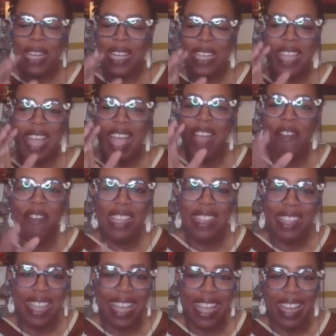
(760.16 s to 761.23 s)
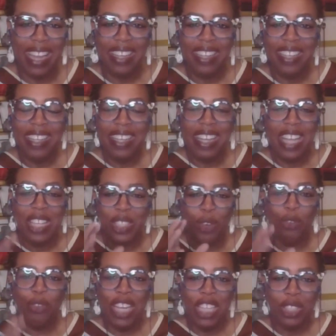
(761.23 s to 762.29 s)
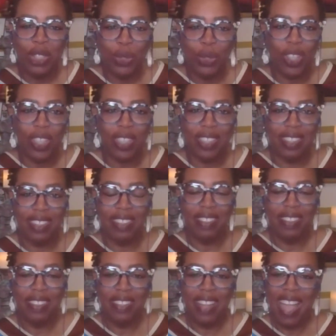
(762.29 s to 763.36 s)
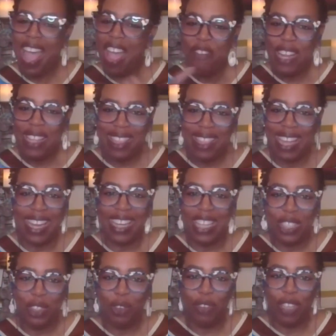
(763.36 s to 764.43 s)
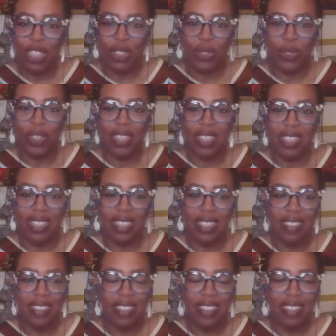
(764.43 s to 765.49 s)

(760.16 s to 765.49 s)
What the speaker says: because everything is a resource. Everything is a resource.